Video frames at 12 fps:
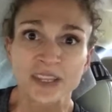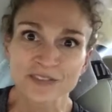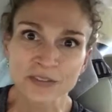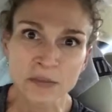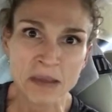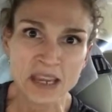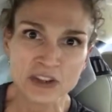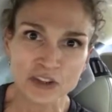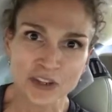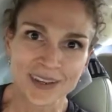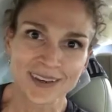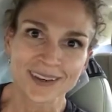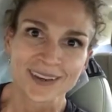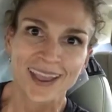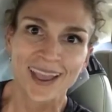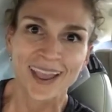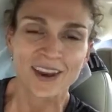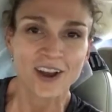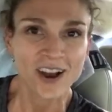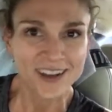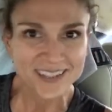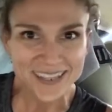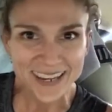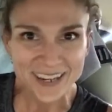inflammation and
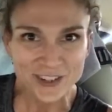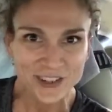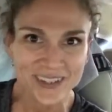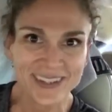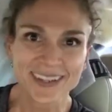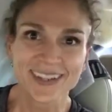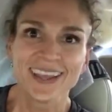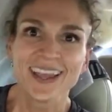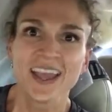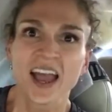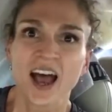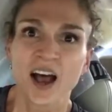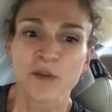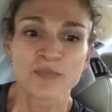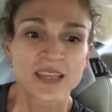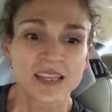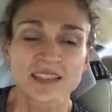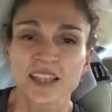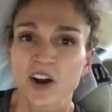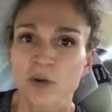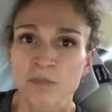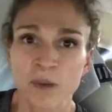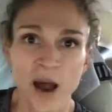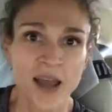oxidation, things that our
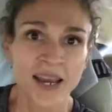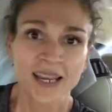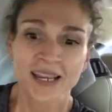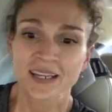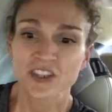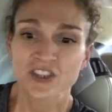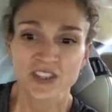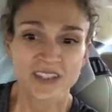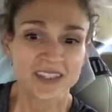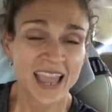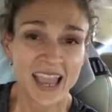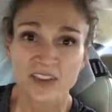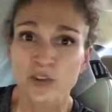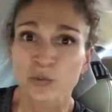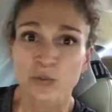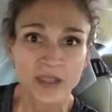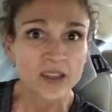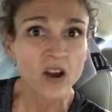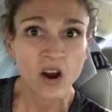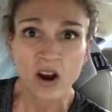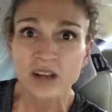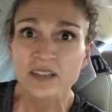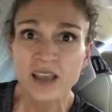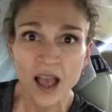body just has a really
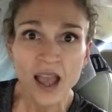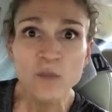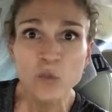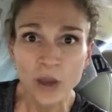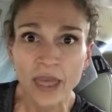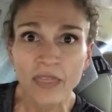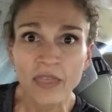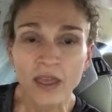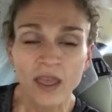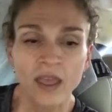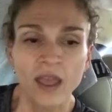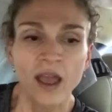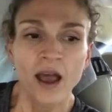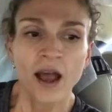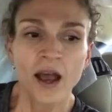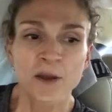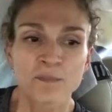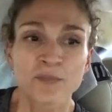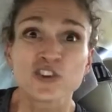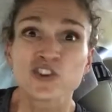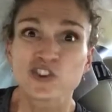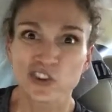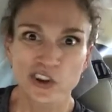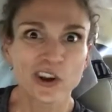hard time with.
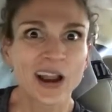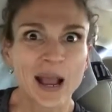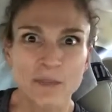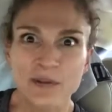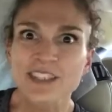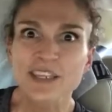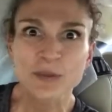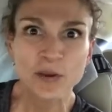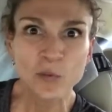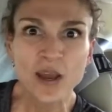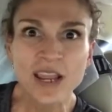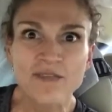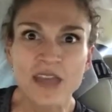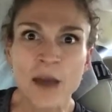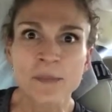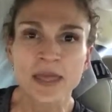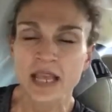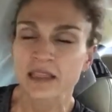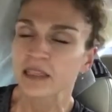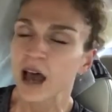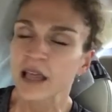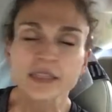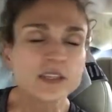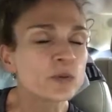Sugar happens to be one of them, and I
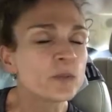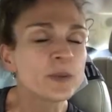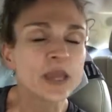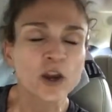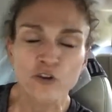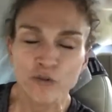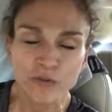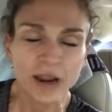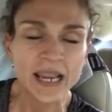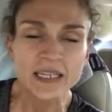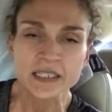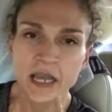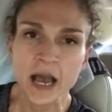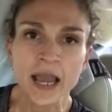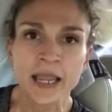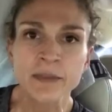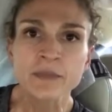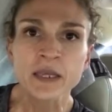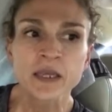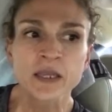thought this would be a great time